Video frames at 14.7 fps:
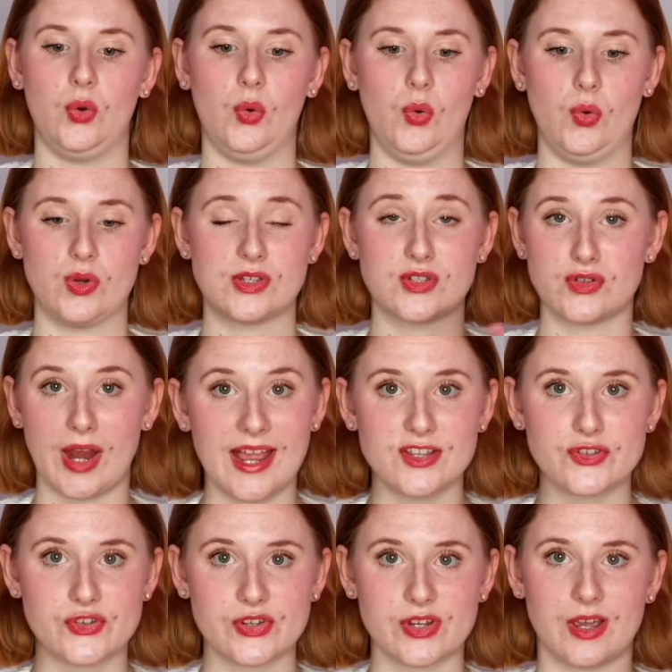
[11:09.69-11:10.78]
or
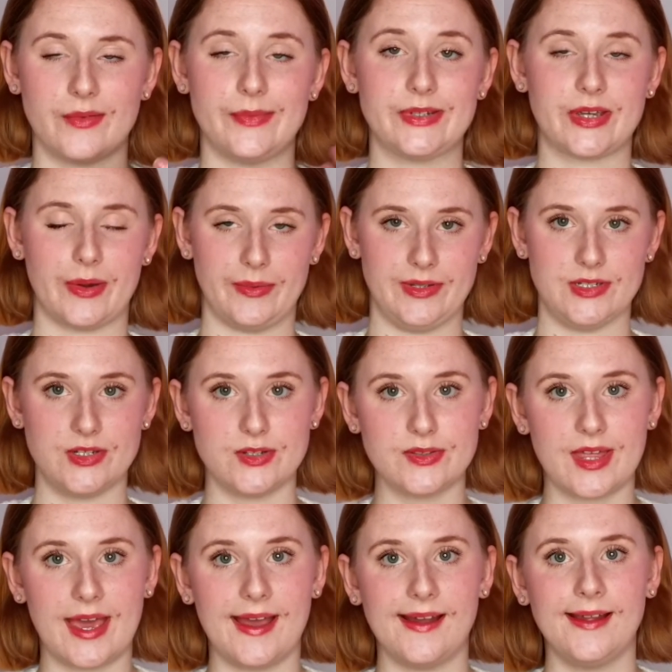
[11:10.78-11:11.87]
stretch, I would go and do
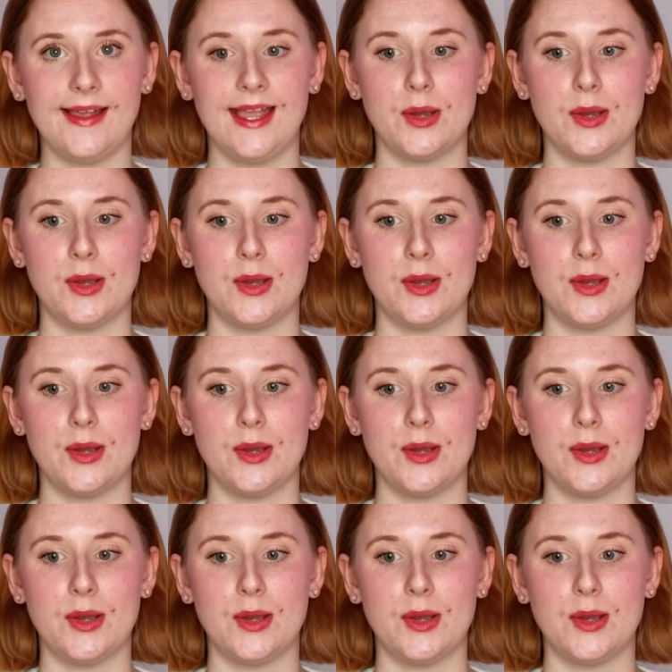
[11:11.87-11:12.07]
that.